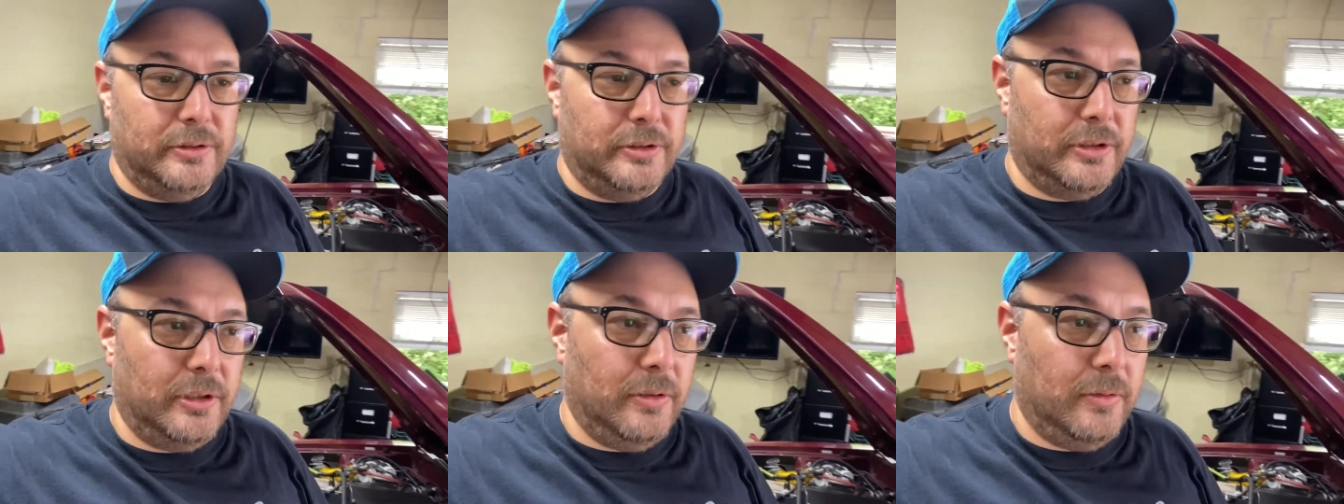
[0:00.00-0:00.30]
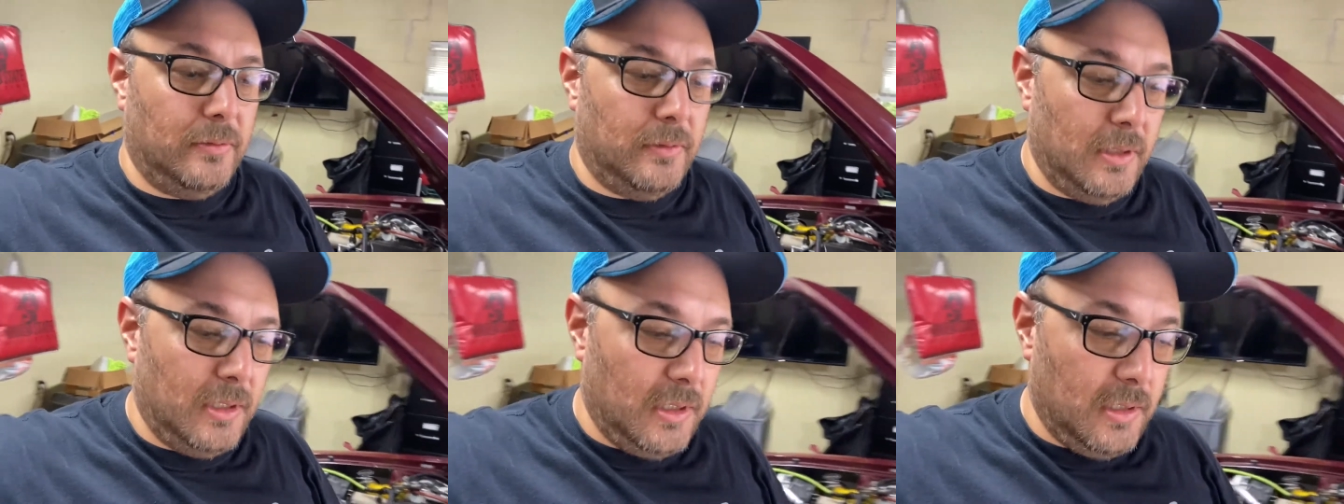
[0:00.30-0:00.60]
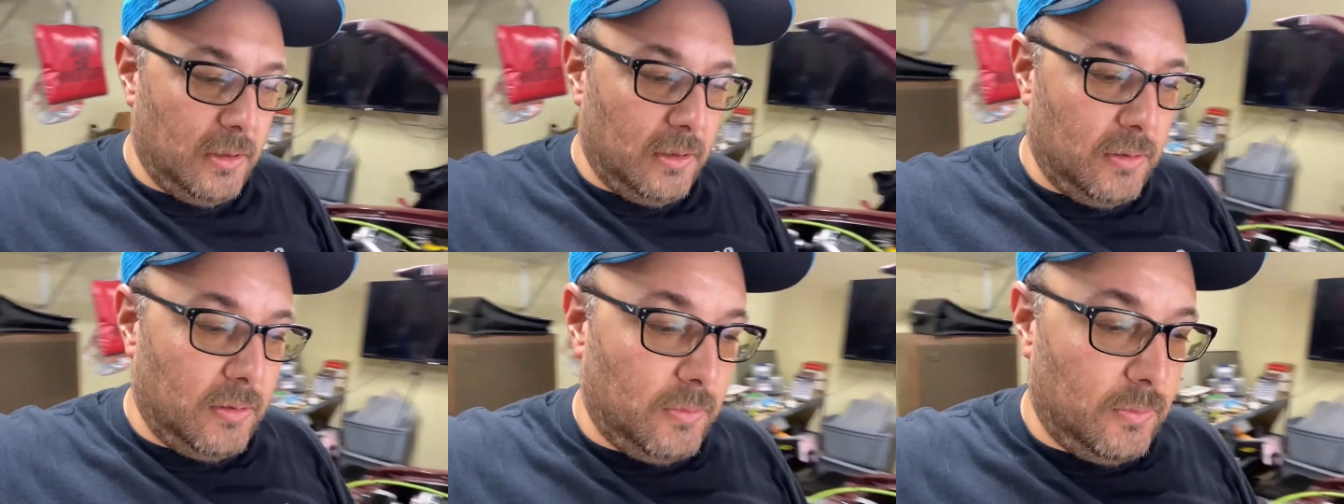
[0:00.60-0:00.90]
So
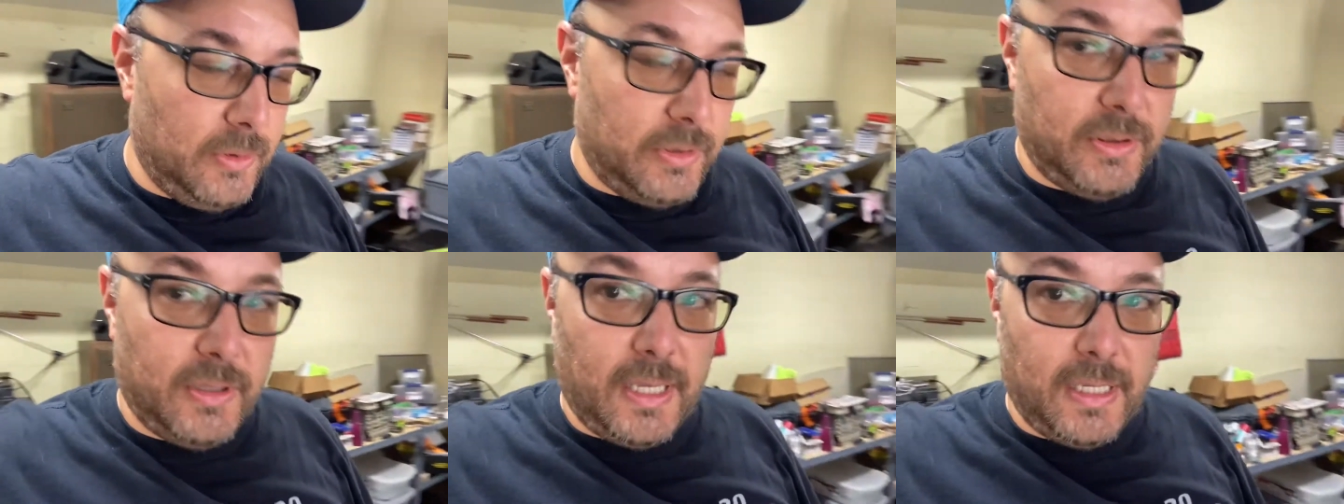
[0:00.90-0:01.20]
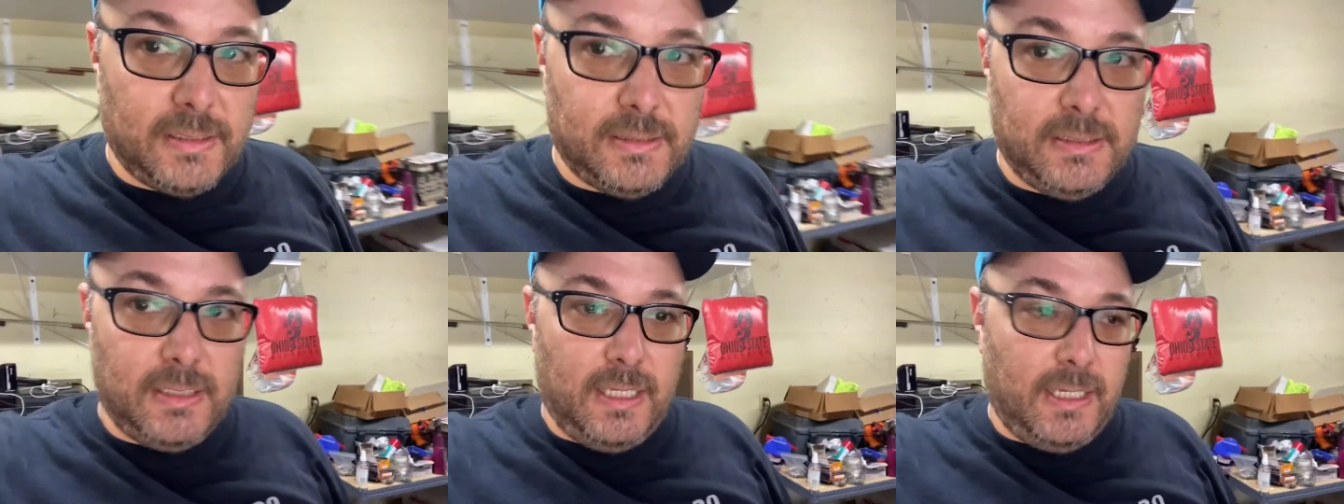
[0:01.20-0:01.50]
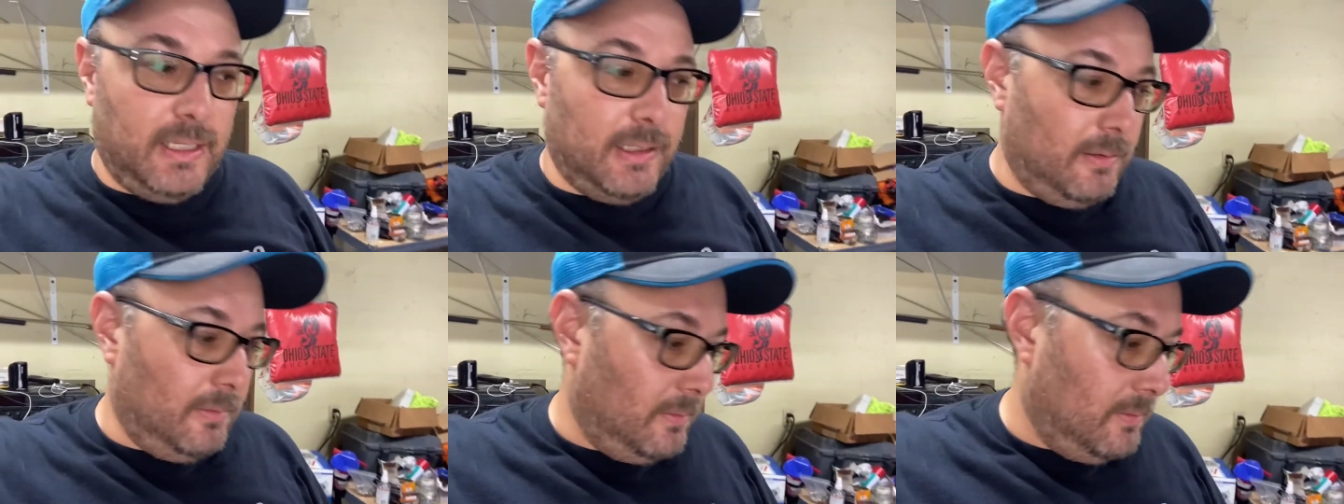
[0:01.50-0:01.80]
with that
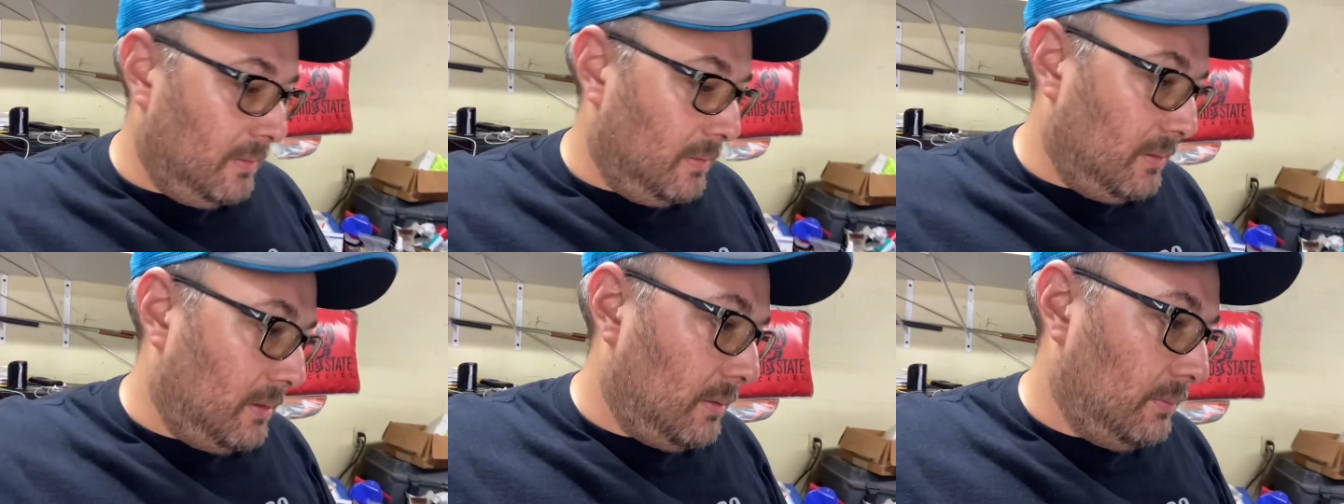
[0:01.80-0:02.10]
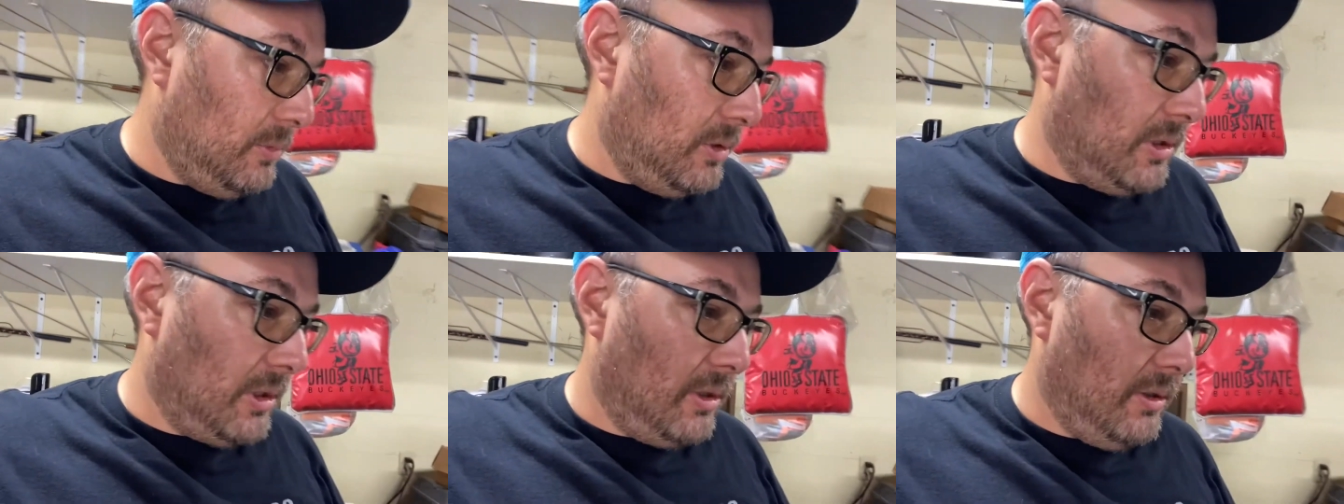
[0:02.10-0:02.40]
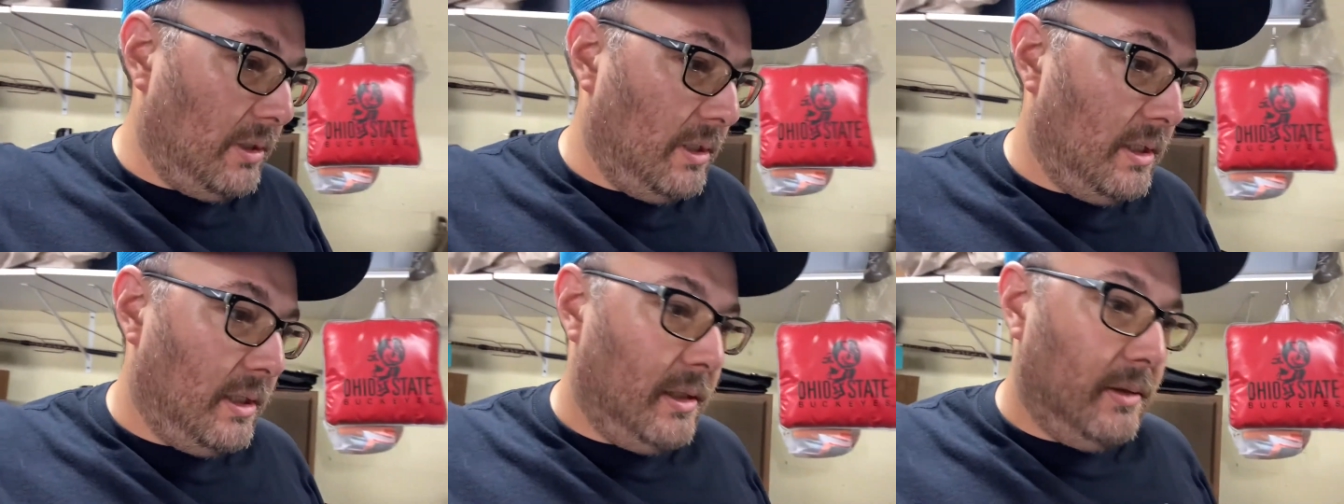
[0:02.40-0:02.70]
said, I'm going to
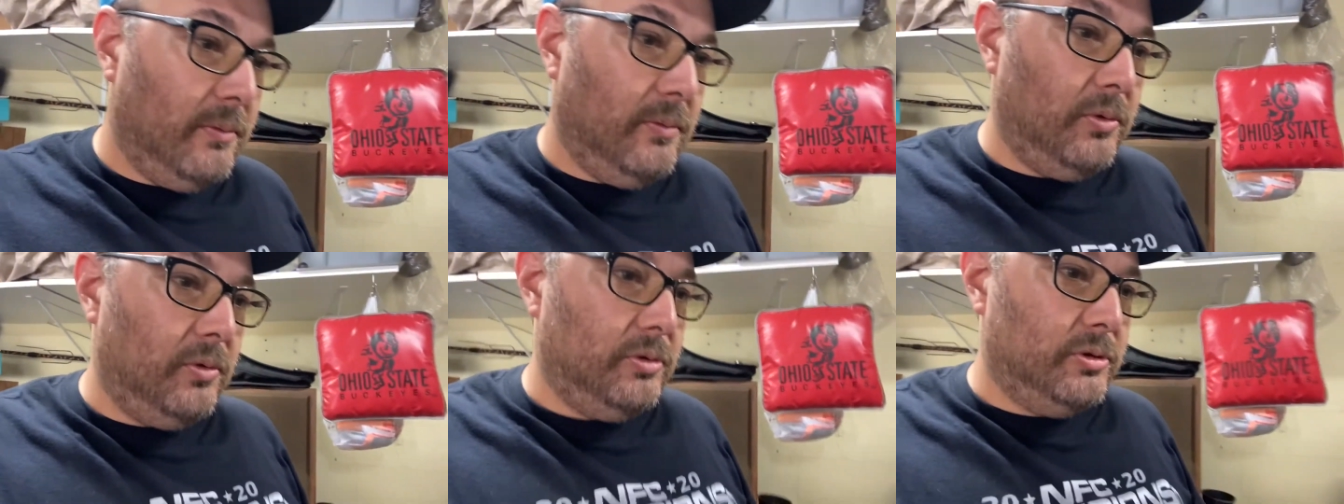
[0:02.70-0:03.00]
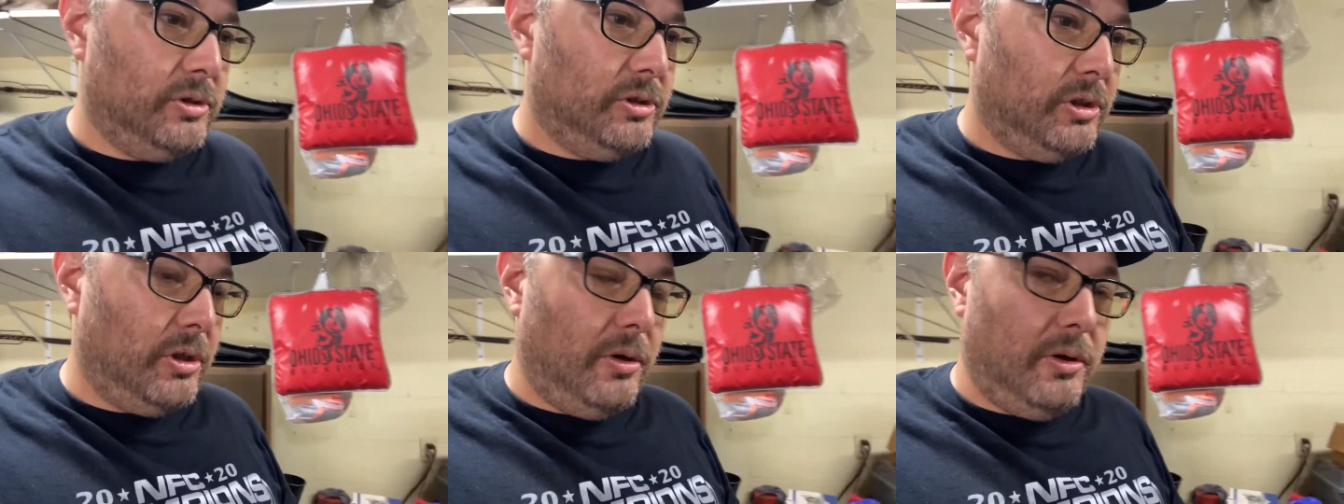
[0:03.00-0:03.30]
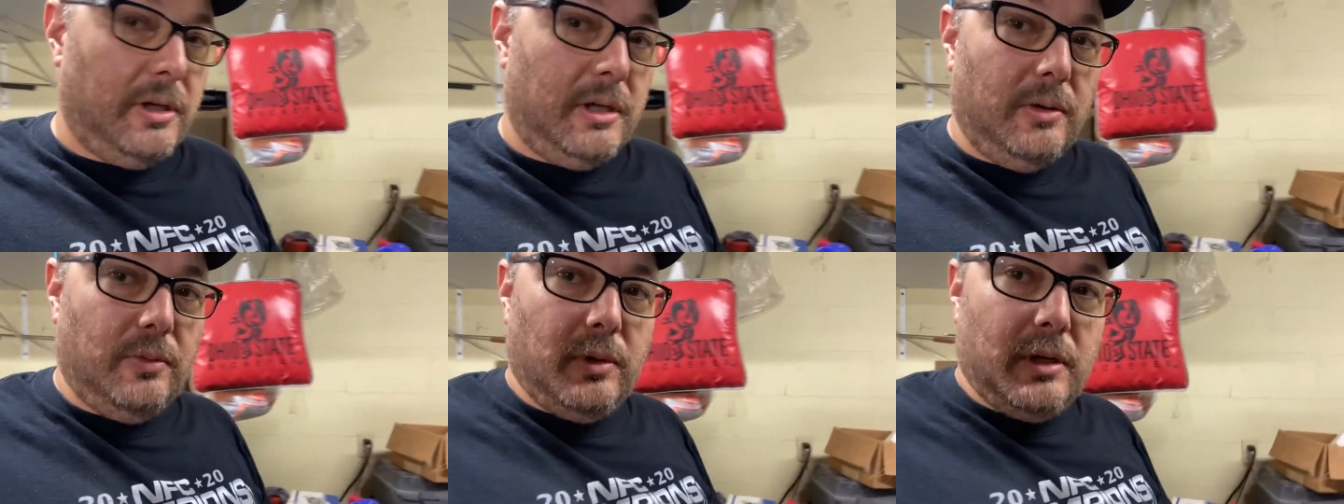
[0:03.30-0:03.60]
go ahead and we'll show
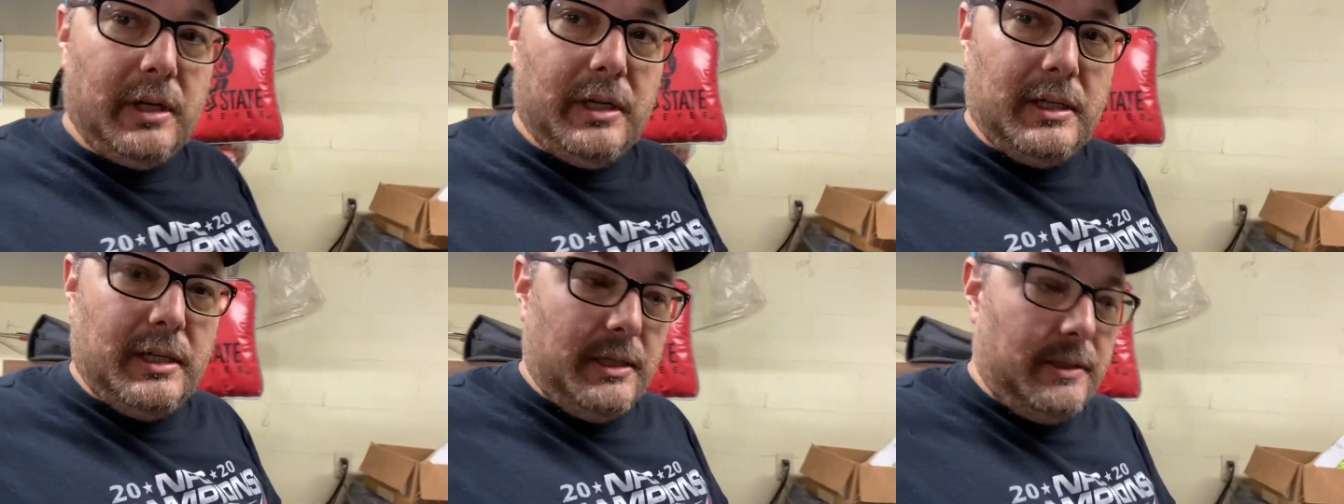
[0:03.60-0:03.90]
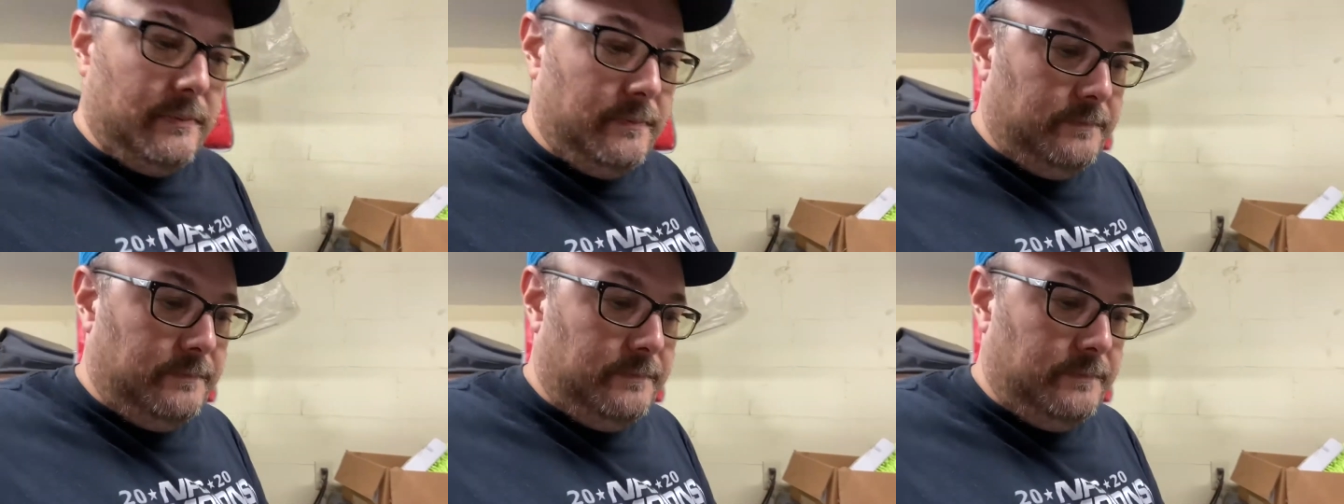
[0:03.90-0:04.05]
you what I did.